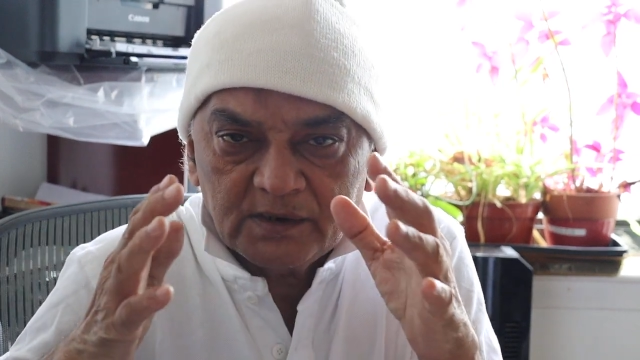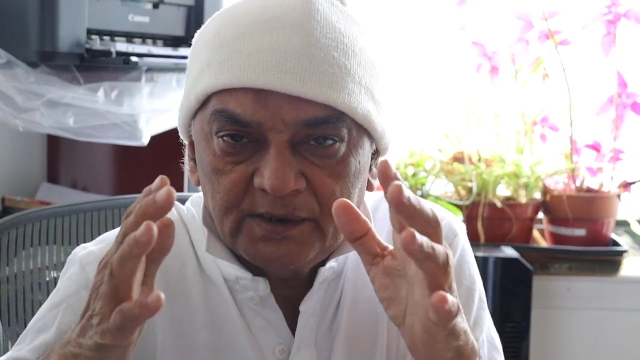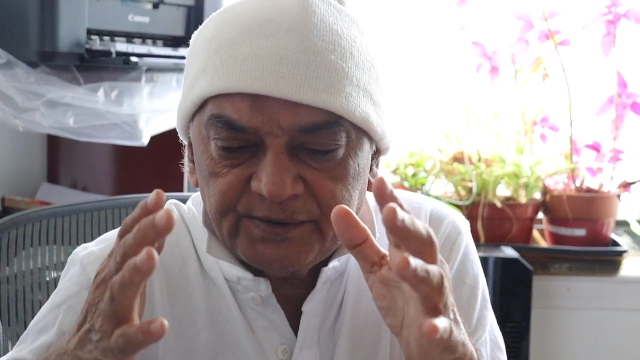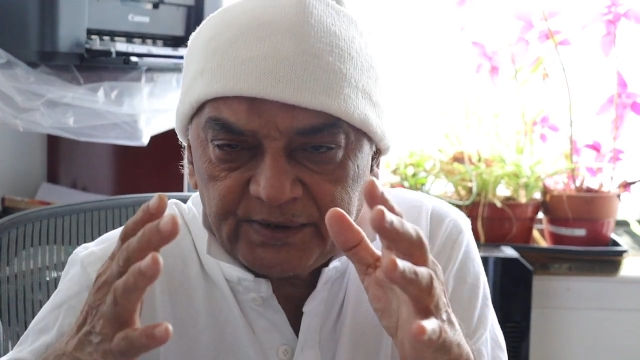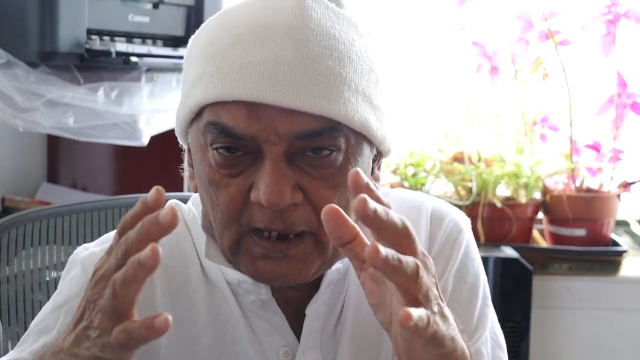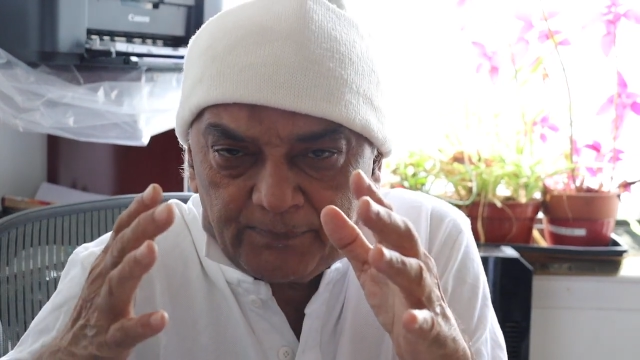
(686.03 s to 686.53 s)

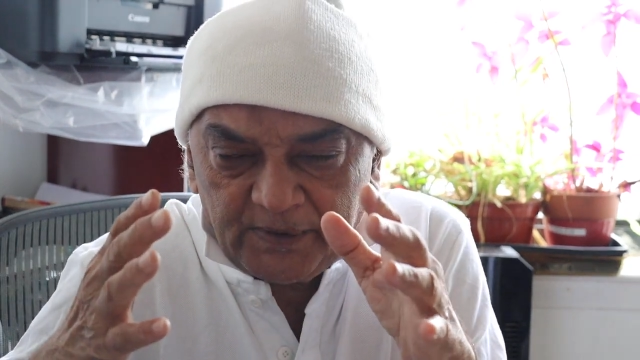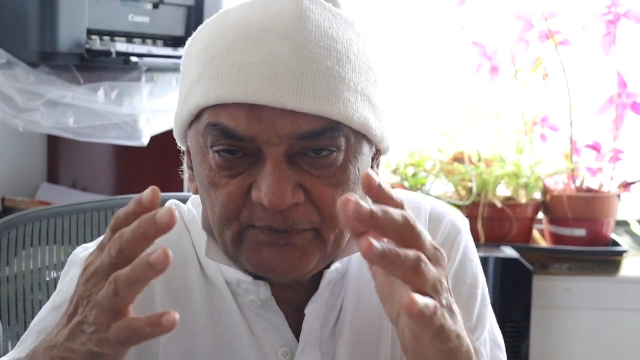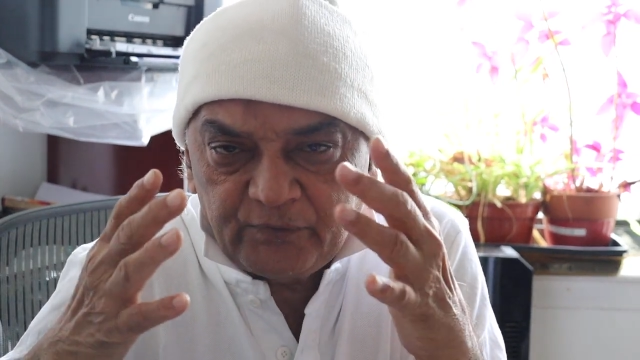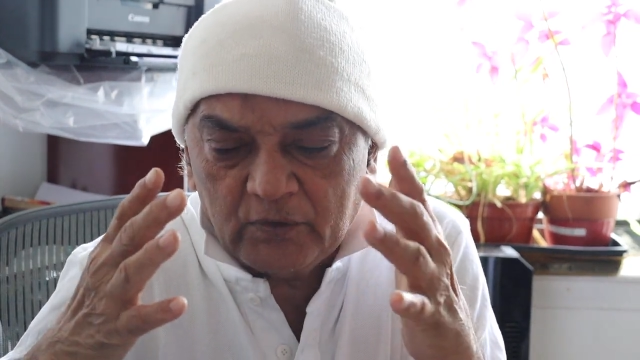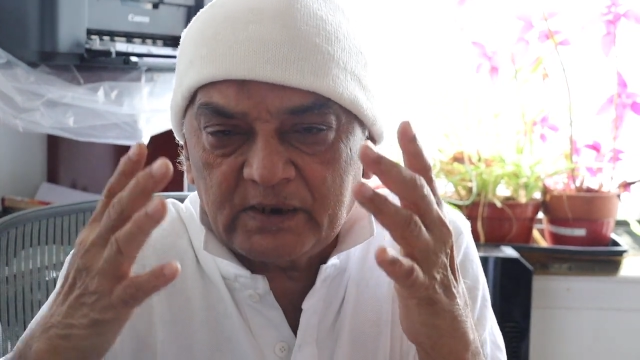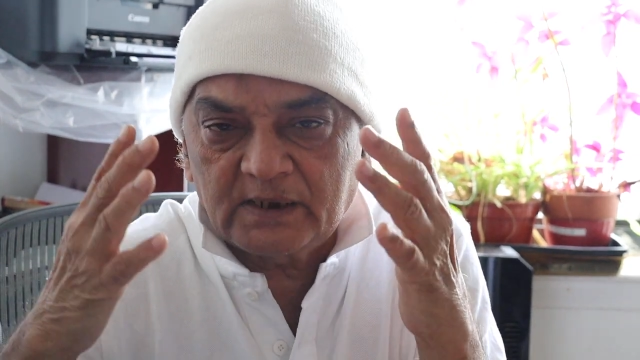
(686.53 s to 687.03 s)
It's
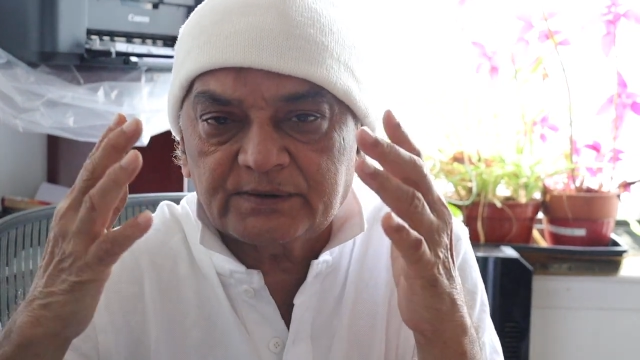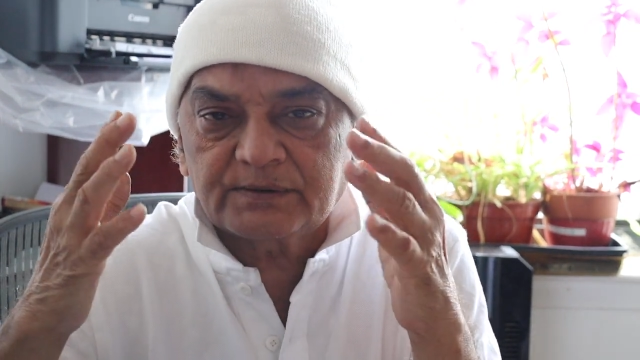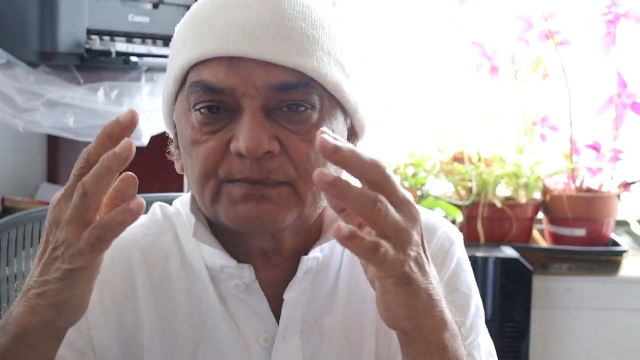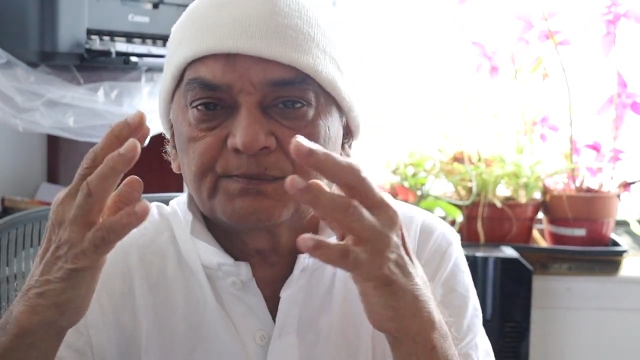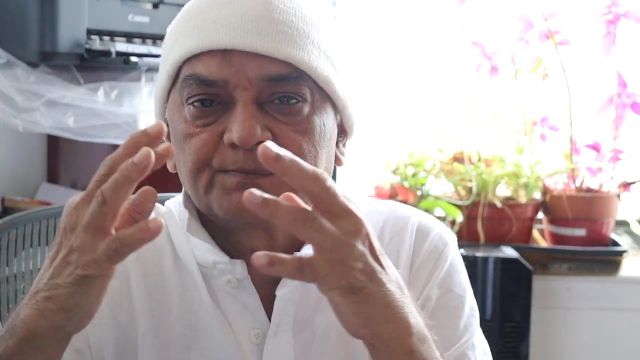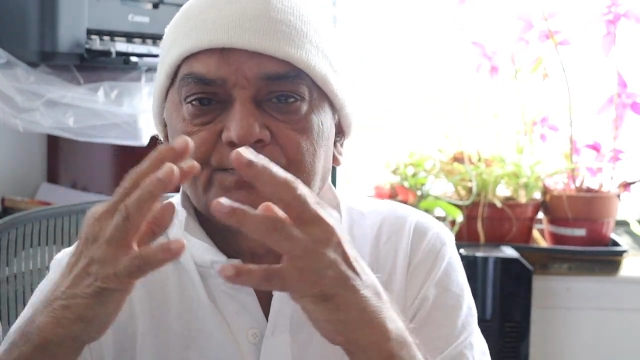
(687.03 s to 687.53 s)
happened, forecast.
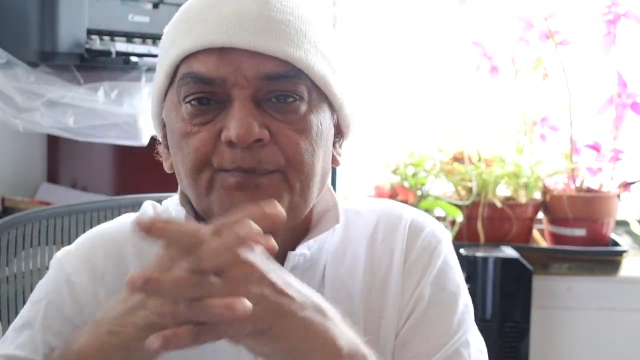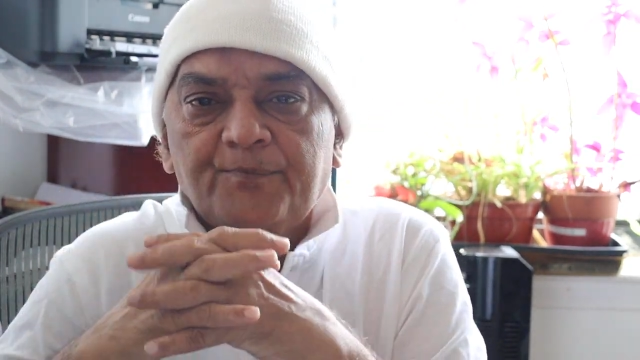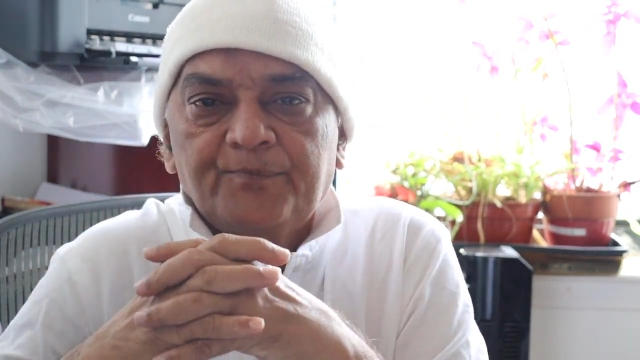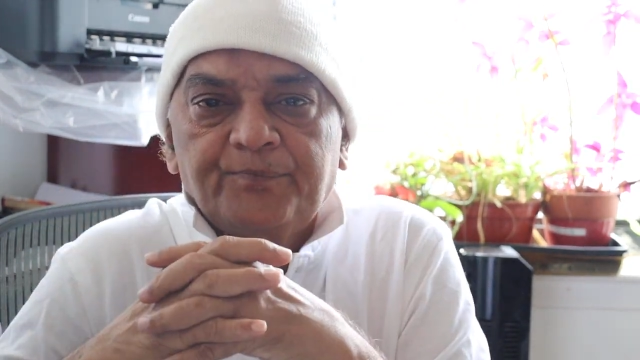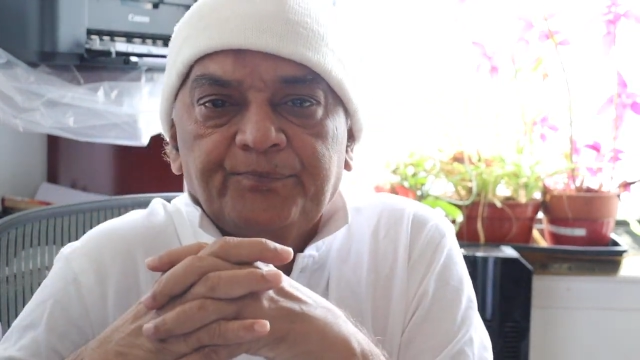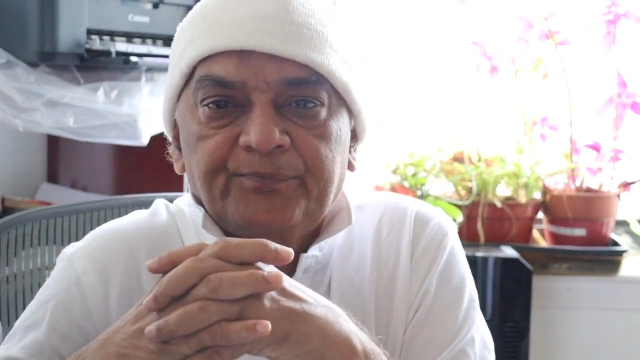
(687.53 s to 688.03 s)

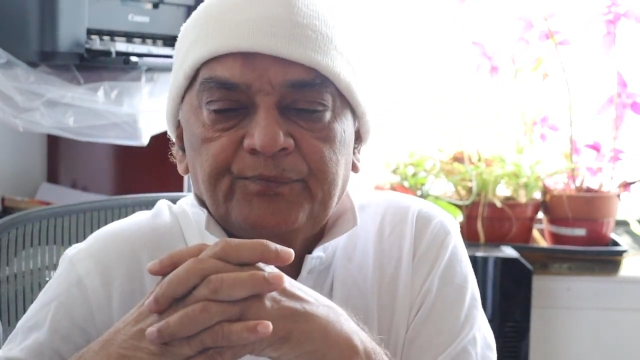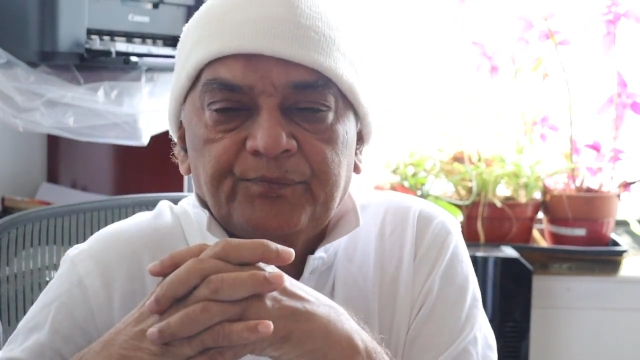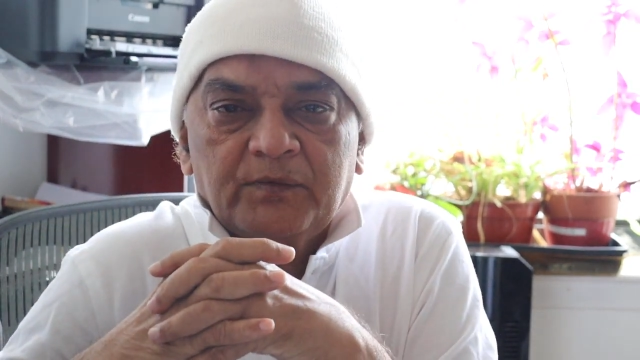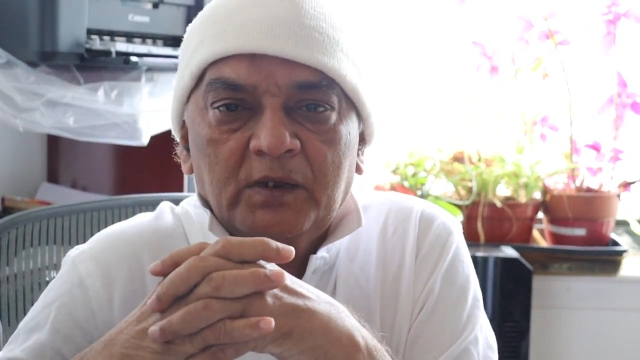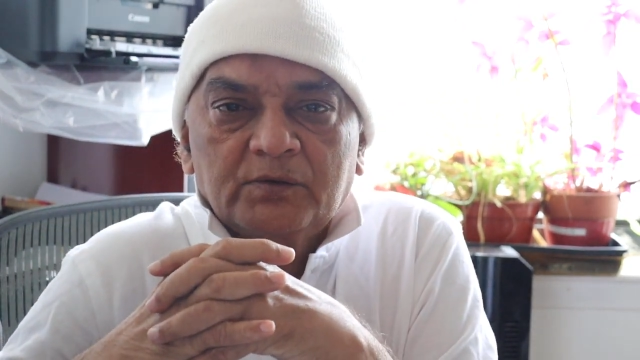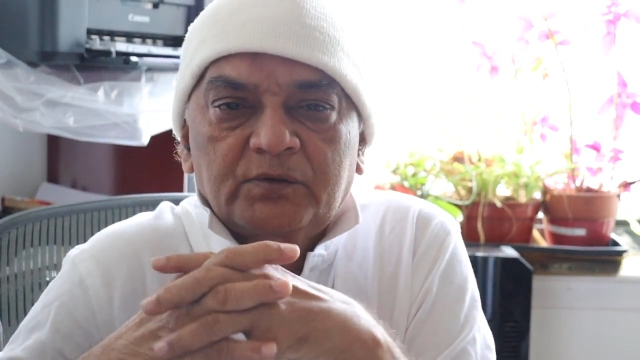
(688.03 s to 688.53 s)

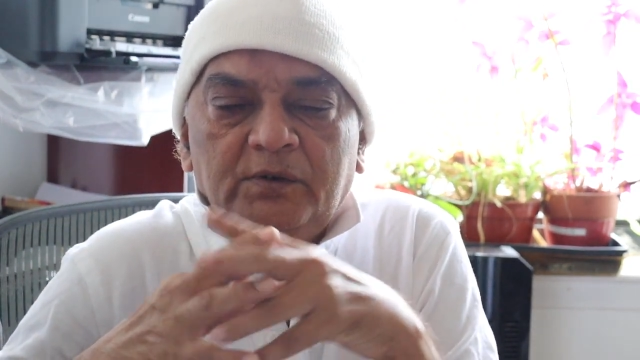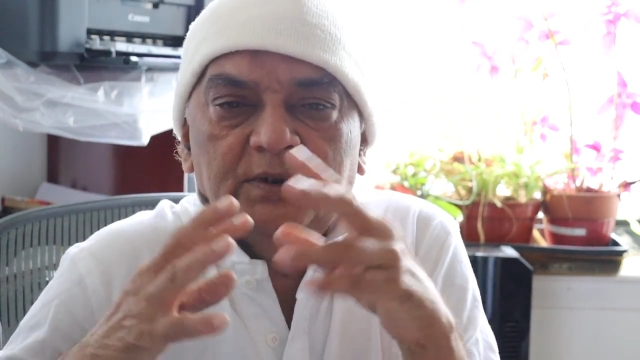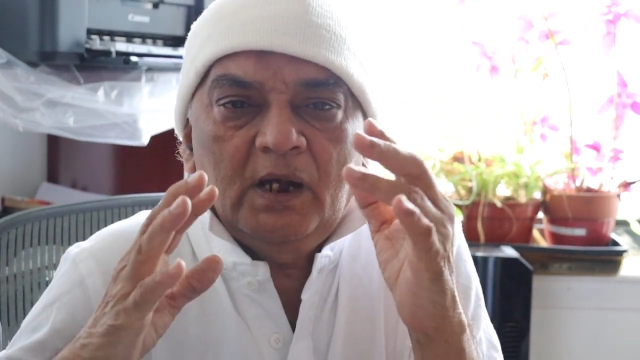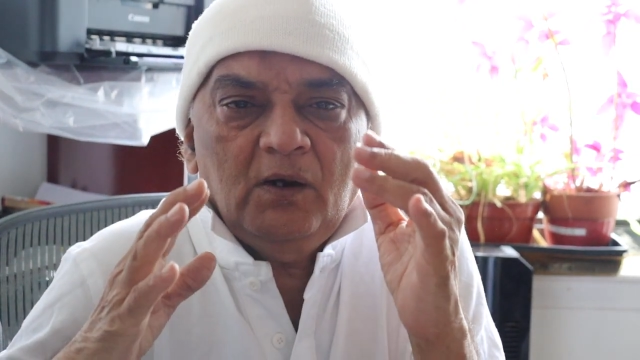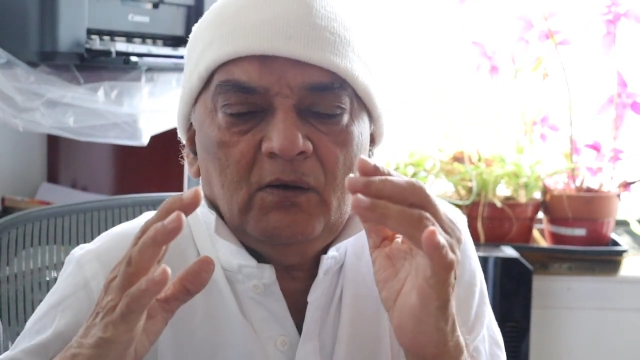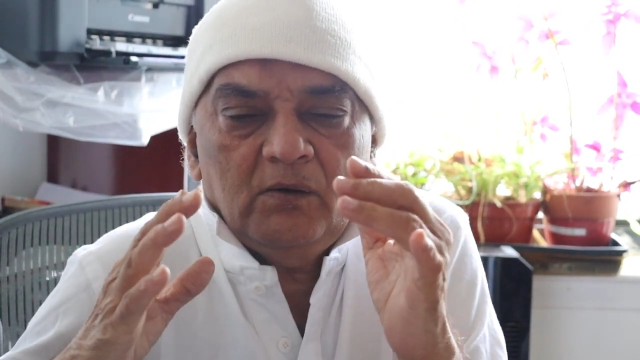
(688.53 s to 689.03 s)
So
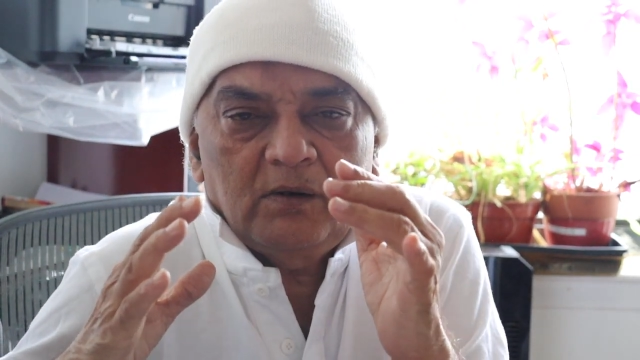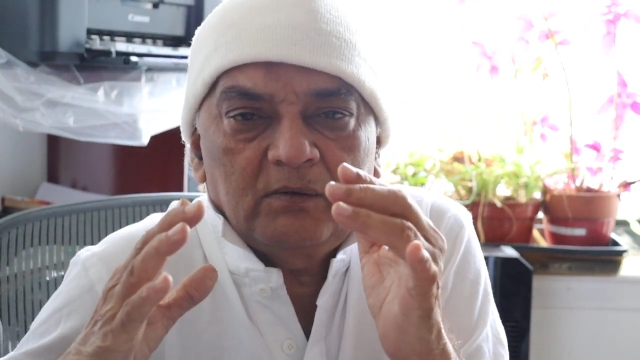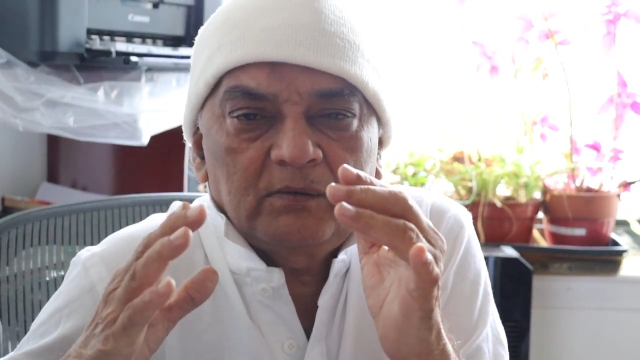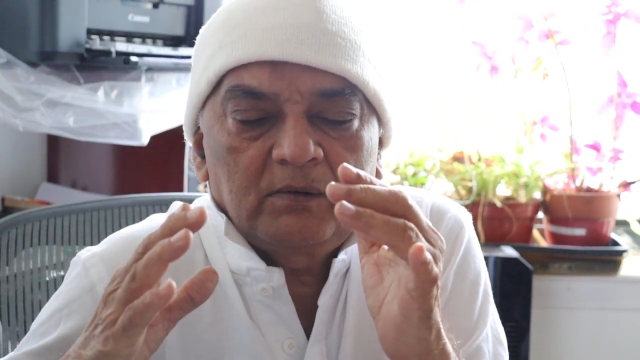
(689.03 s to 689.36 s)
now,